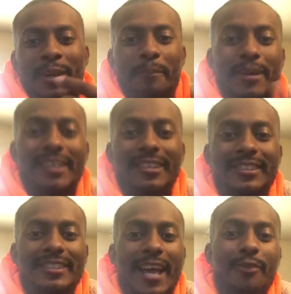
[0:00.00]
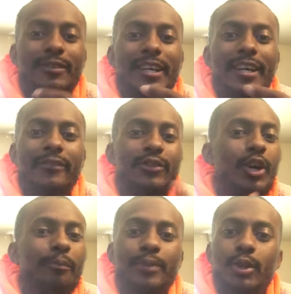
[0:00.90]
May the sound of
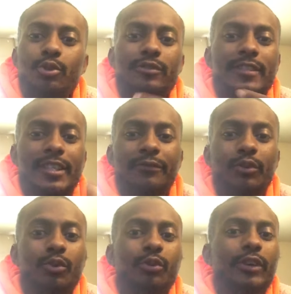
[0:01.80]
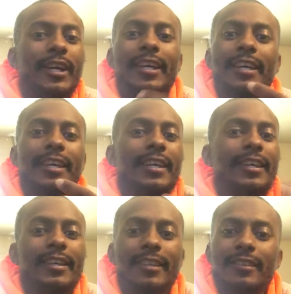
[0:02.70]
your beautiful
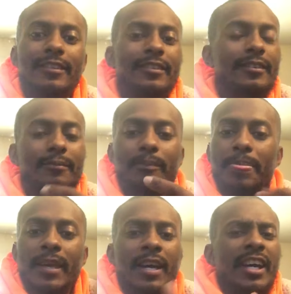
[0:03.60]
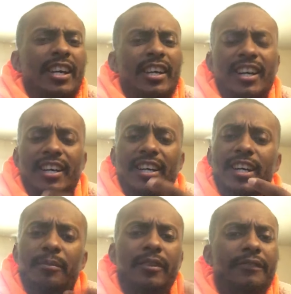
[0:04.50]
grace
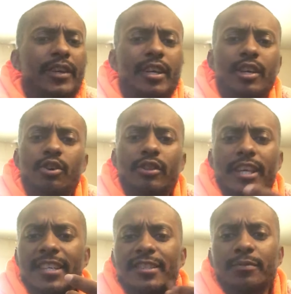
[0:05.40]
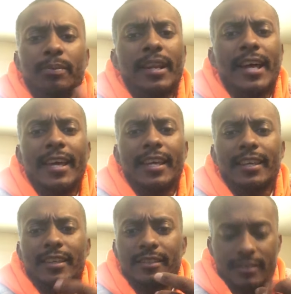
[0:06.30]
come and fill this
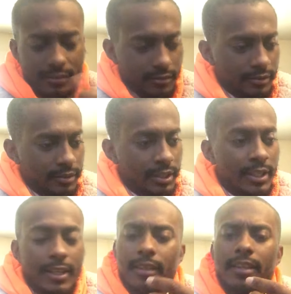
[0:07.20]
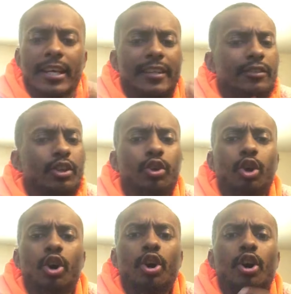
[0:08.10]
place and let the
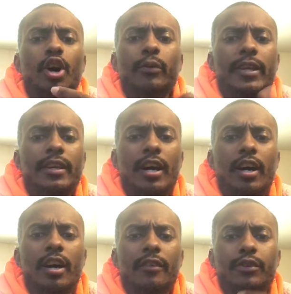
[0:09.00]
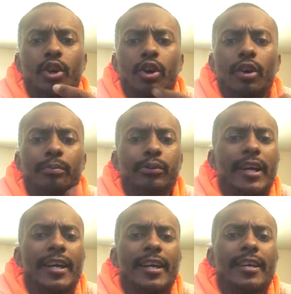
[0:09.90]
glory of your
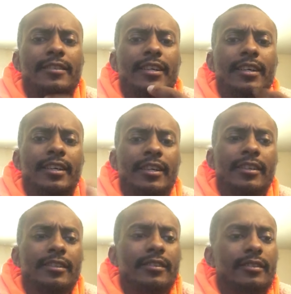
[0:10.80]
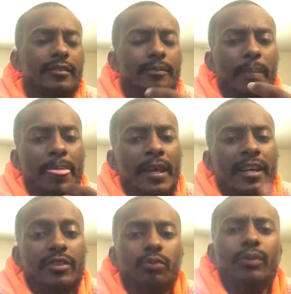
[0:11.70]
presence
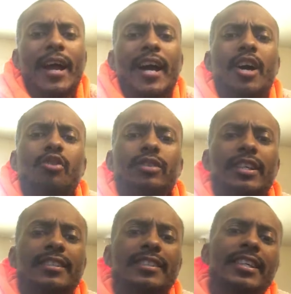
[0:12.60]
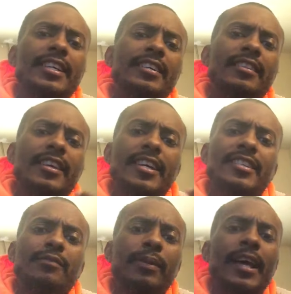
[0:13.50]
surround us in this
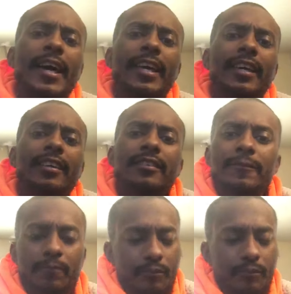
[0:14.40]
place